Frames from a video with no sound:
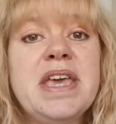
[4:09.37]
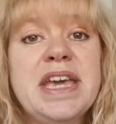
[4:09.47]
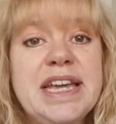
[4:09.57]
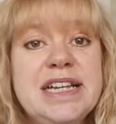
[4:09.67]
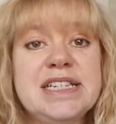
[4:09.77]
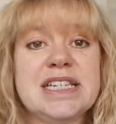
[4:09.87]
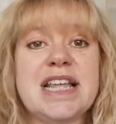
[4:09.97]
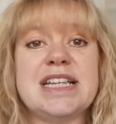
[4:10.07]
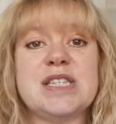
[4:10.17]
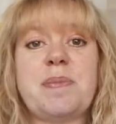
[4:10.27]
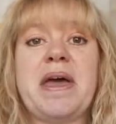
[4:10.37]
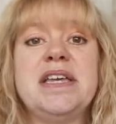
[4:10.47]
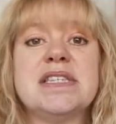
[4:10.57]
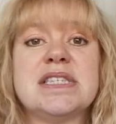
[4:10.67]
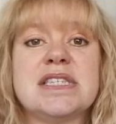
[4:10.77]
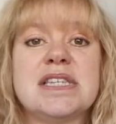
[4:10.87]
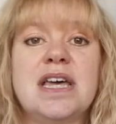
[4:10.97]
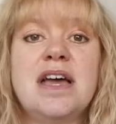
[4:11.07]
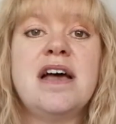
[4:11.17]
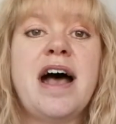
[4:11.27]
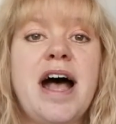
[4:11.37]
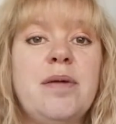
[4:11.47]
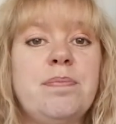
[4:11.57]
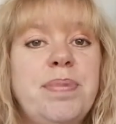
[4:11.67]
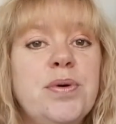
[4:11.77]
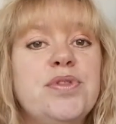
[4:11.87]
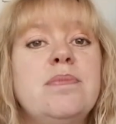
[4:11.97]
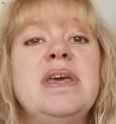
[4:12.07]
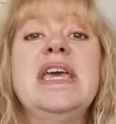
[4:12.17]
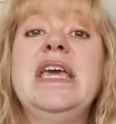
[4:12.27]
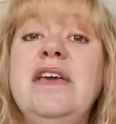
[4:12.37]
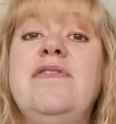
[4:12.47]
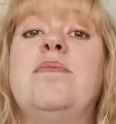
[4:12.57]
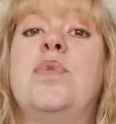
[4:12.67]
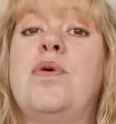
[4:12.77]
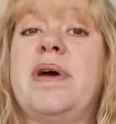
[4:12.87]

into that space and build them even more,